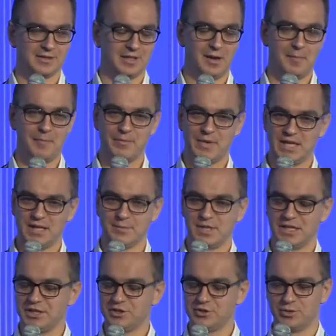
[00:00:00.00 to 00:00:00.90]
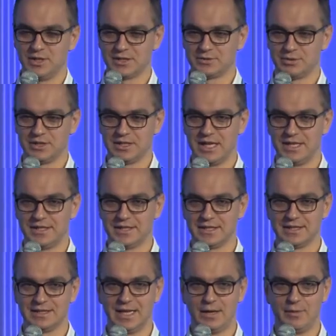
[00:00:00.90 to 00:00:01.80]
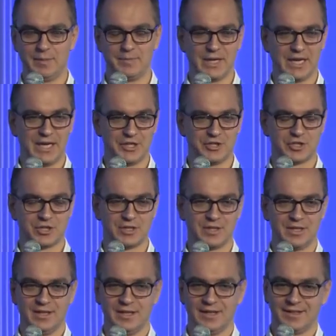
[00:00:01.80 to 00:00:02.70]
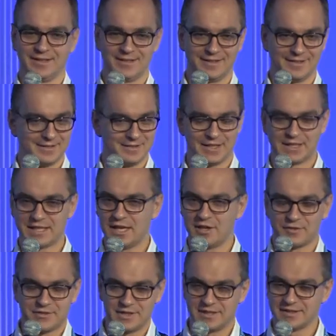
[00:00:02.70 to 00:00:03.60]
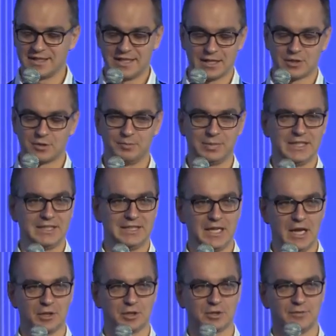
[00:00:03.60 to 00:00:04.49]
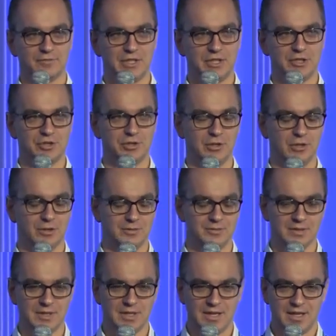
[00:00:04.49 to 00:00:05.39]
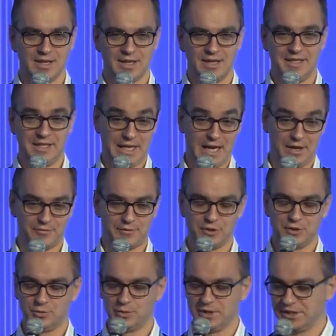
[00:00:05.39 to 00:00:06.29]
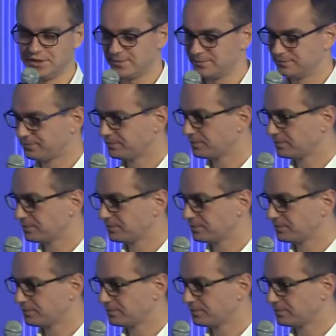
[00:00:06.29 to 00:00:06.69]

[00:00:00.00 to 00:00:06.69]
There are many, many tricks regarding Larry Page, the kind of things that are completely unconventional and that are fun to read.